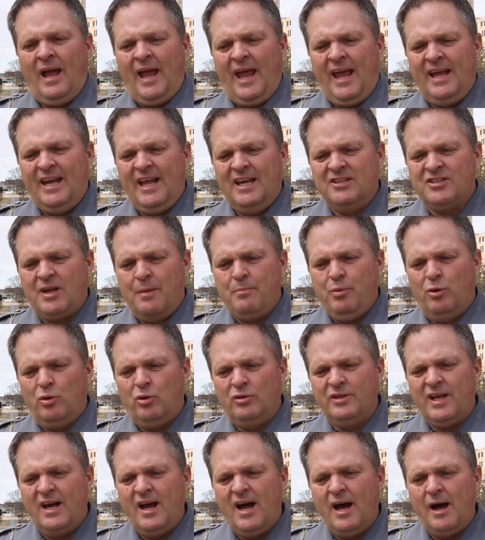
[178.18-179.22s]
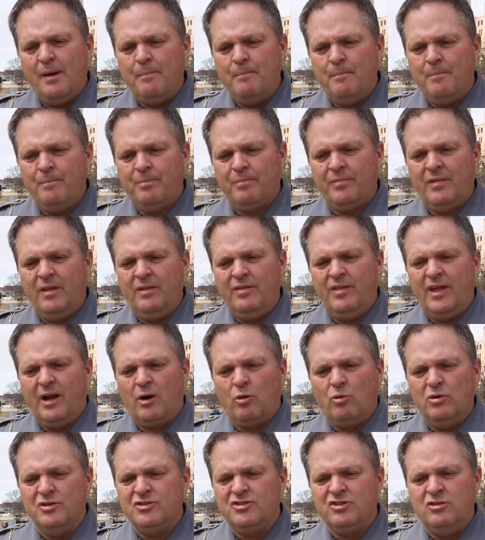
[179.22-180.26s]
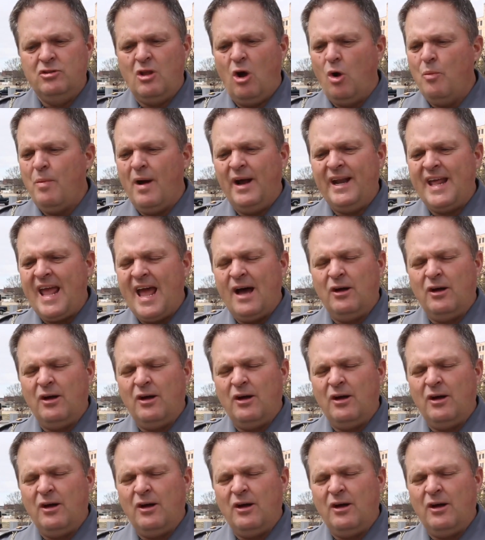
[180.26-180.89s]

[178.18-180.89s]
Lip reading: And as I pulled up, there was nobody